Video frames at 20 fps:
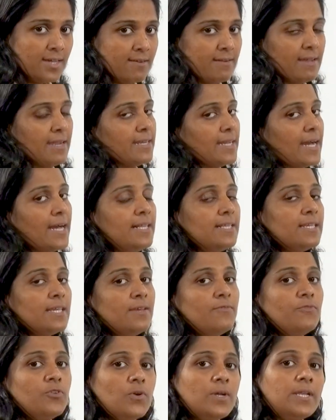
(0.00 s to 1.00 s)
Right, I'll
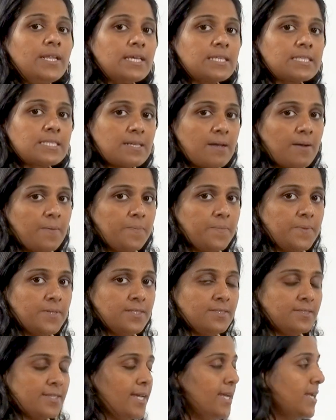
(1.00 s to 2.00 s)
give you an
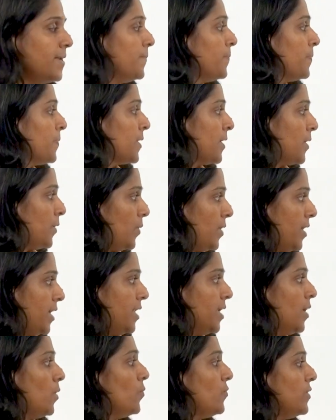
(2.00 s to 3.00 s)
example, right?
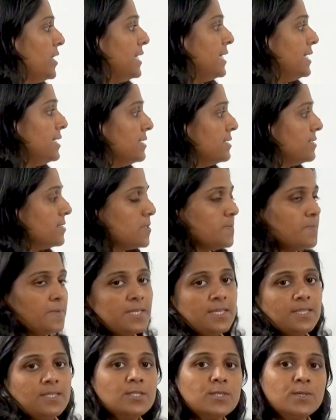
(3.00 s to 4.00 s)
Okay, now willingness
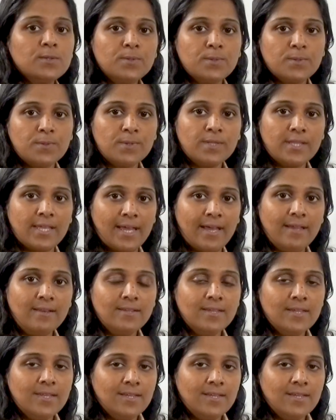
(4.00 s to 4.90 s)
means that